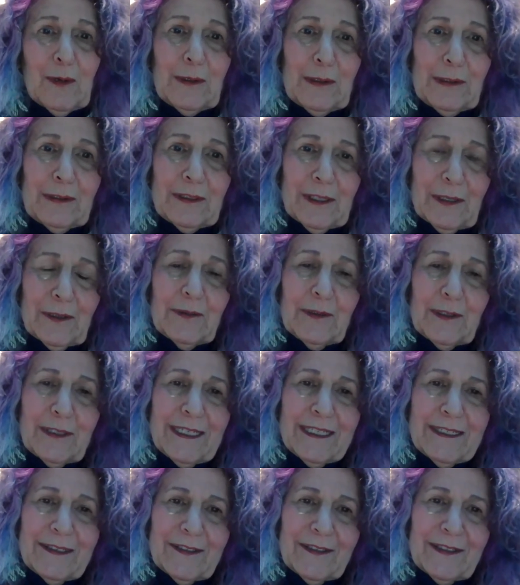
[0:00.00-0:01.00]
the road in
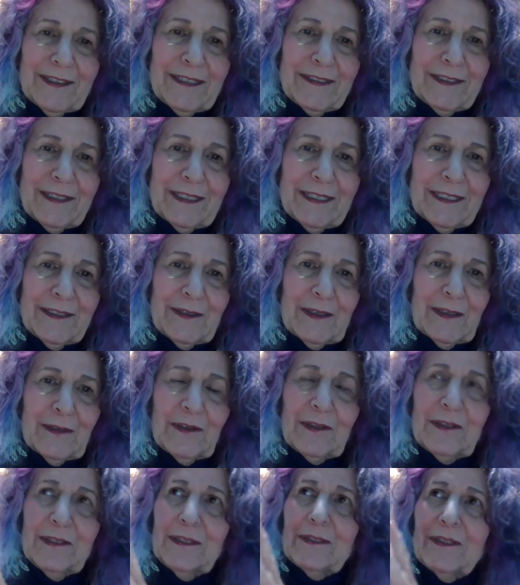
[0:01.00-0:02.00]
southern states, United
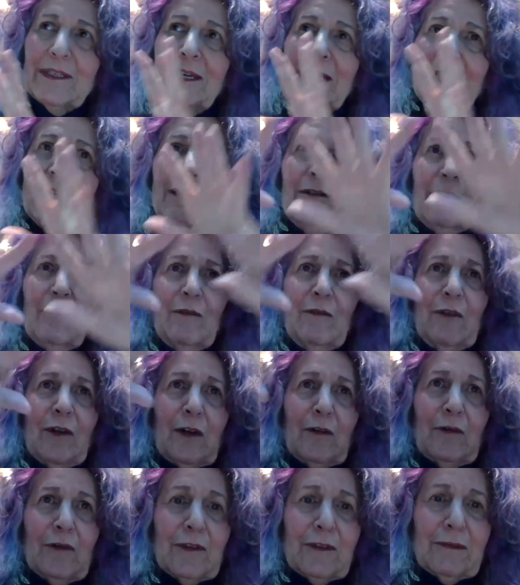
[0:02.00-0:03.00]
States, there are these
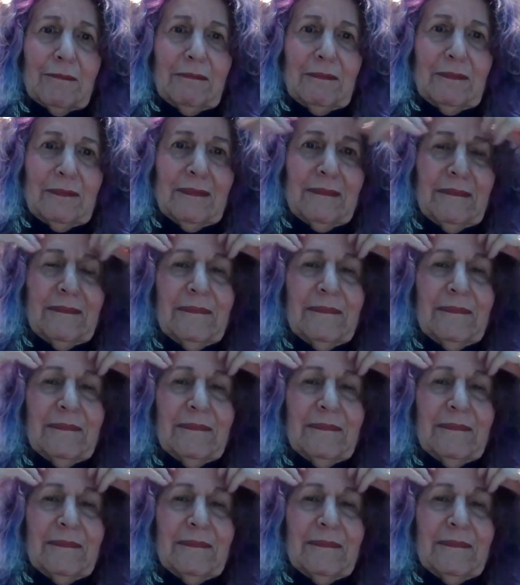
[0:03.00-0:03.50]
velvet